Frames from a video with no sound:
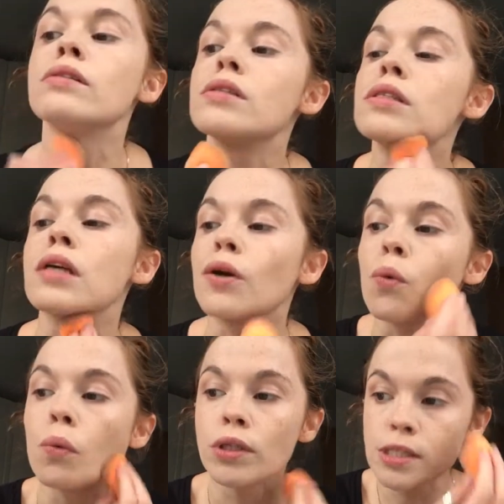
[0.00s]
So
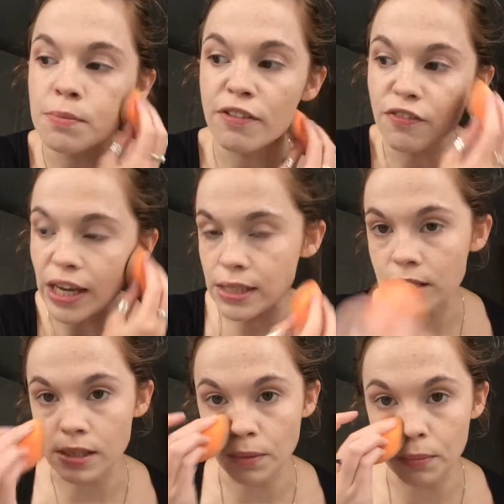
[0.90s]
once my
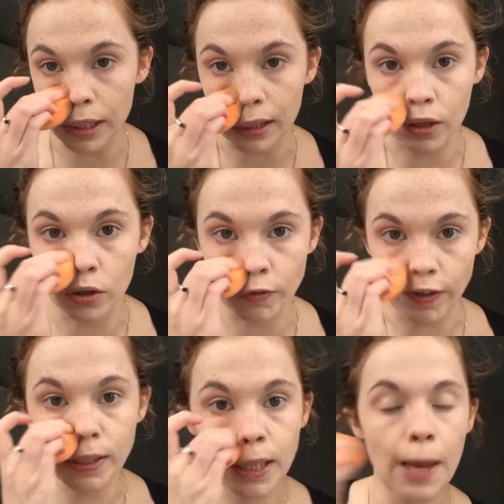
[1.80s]
face is completely
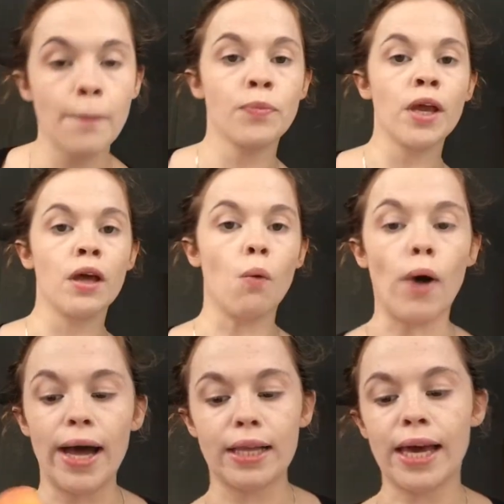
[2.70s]
covered,
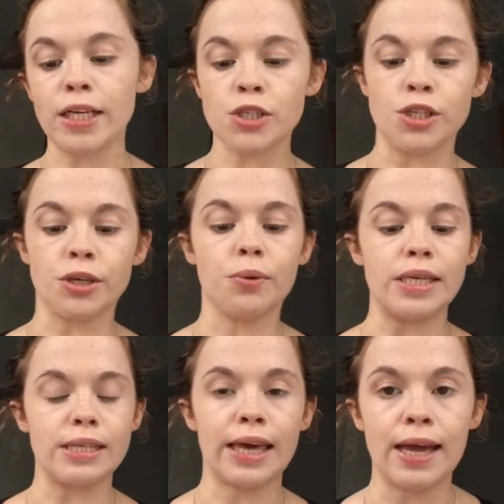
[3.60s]
what I like to do
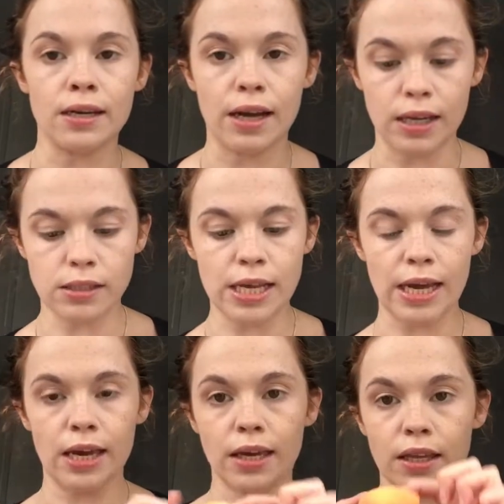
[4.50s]
is, again, I'll
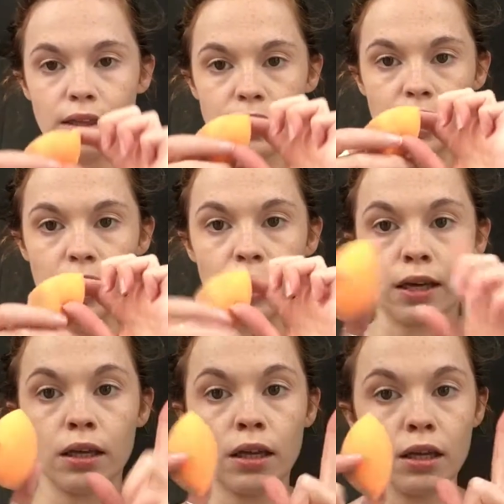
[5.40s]
take the
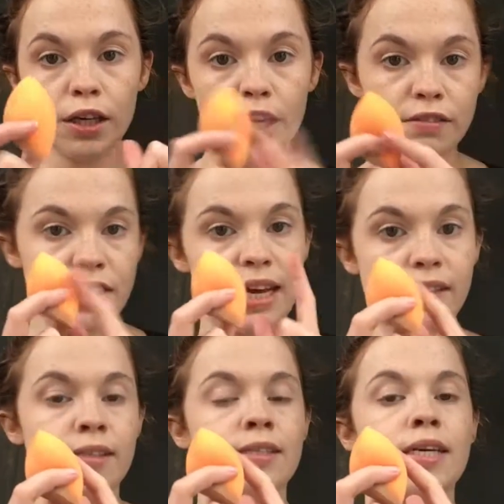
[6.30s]
curved side
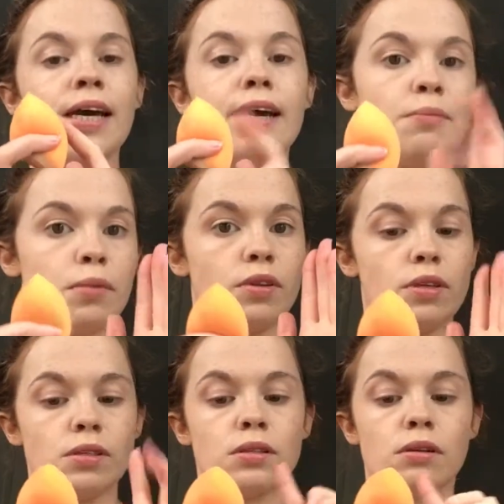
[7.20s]
this time
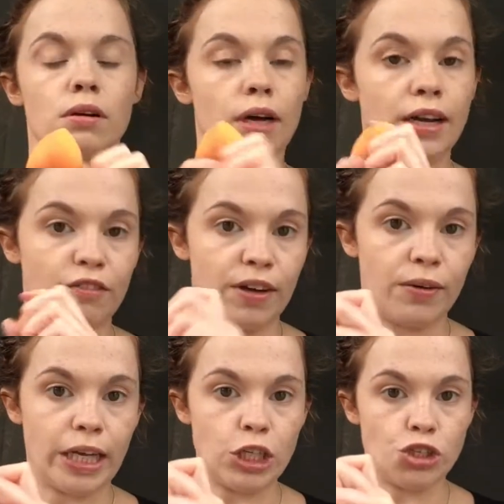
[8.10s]
that's not got any
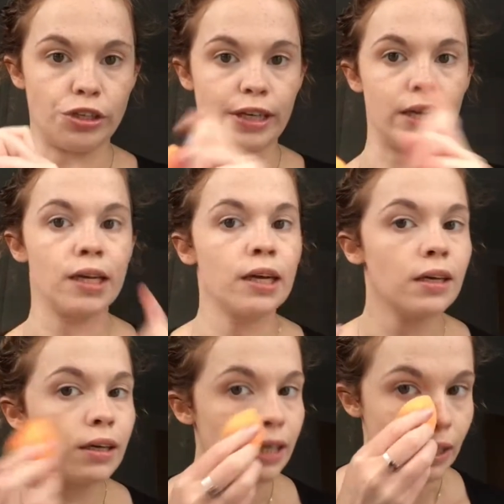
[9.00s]
foundation on it,
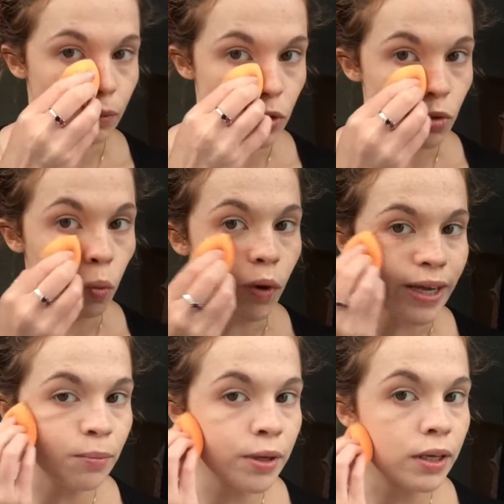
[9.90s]
and I will just
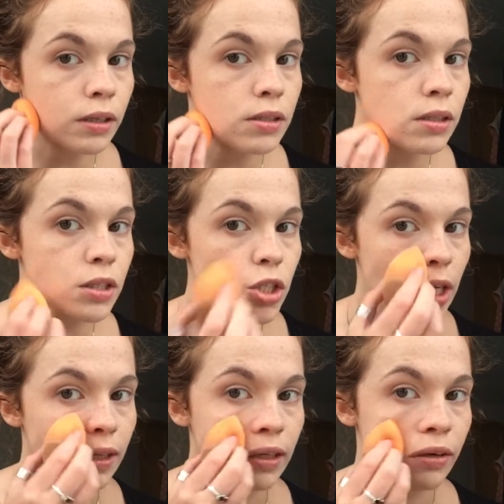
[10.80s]
wipe it
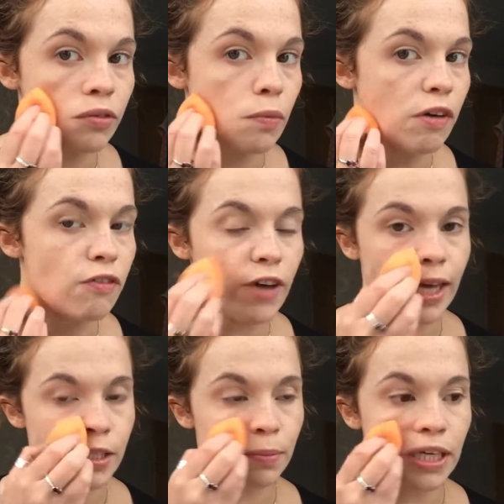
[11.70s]
gently over my
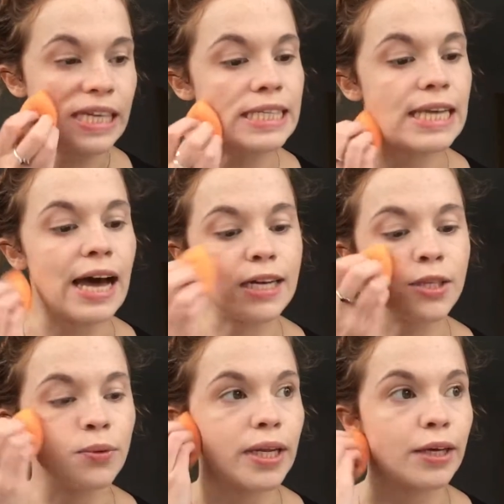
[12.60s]
face because I
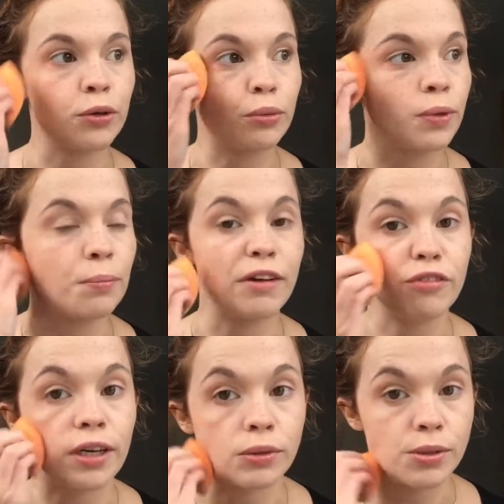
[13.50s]
don't like covering my
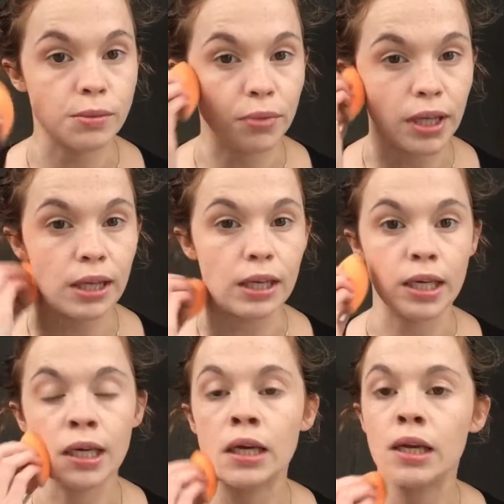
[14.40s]
freckles completely.